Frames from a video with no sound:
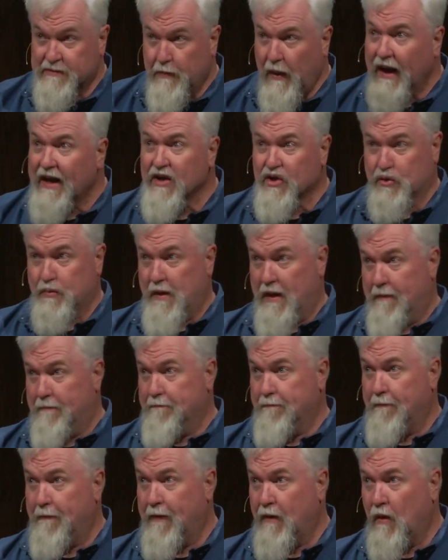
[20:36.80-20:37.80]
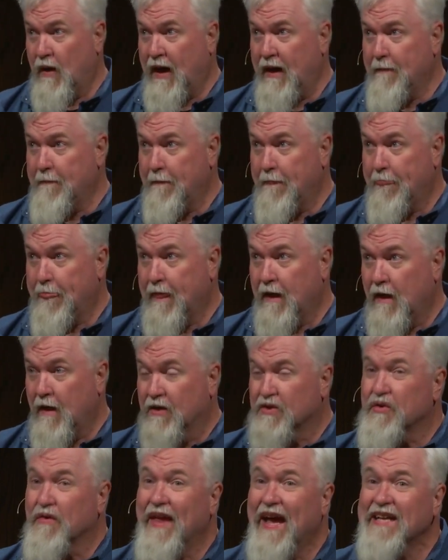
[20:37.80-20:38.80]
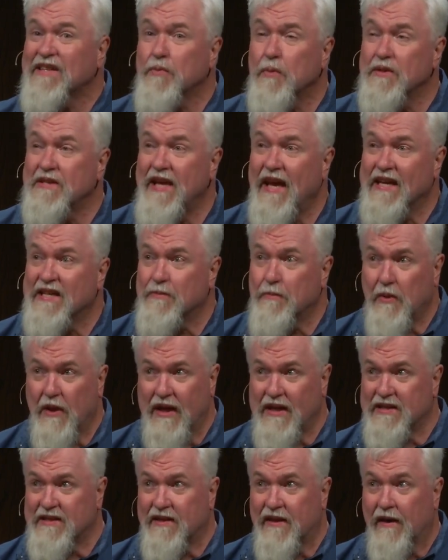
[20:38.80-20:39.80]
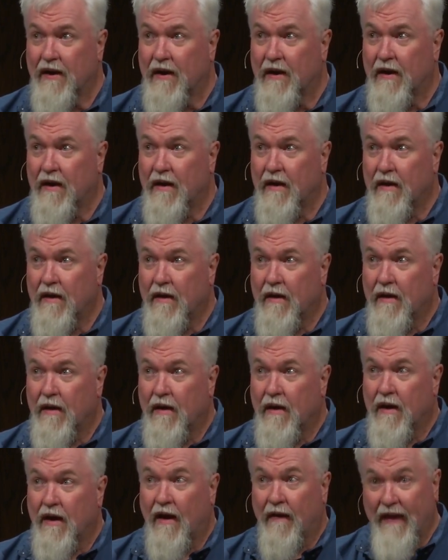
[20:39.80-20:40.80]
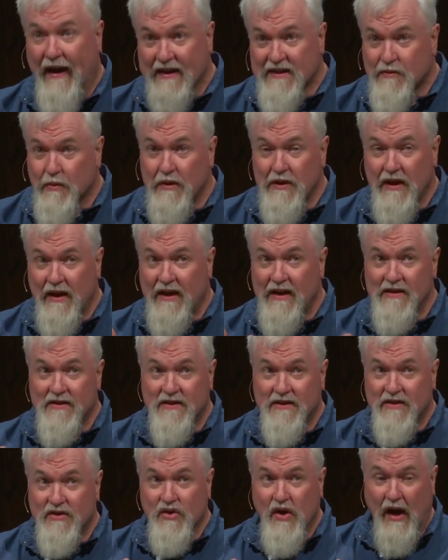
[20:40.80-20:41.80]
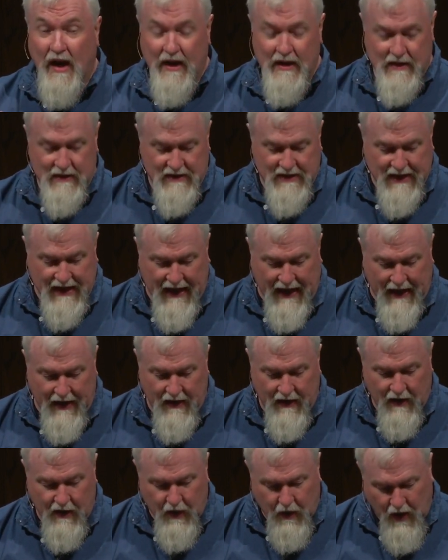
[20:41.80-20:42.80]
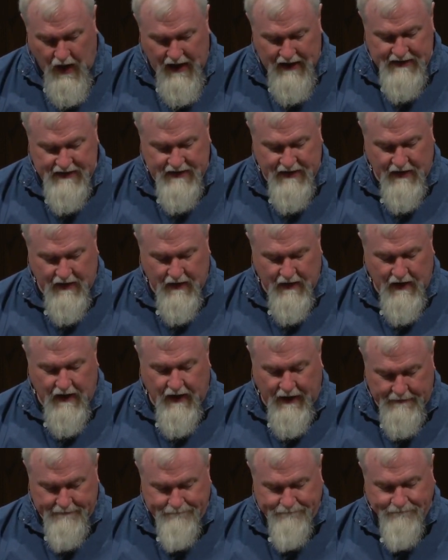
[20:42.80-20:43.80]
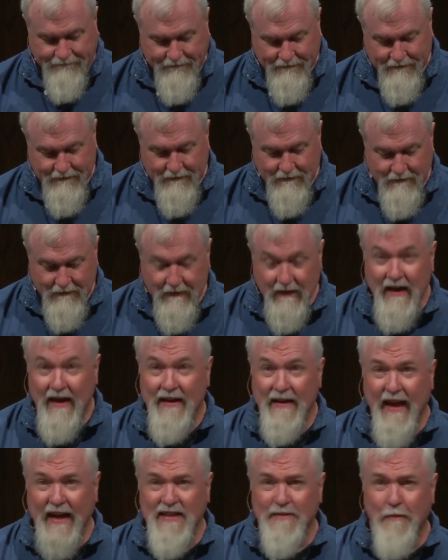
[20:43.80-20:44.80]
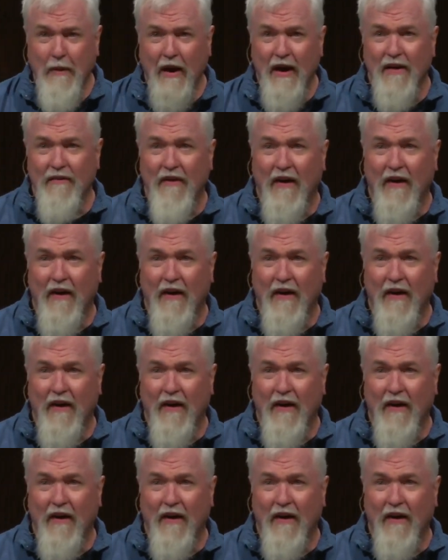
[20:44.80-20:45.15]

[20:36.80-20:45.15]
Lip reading: punishment, right? So that's what takes place there. And that's what he's trying to get across here. All right, last part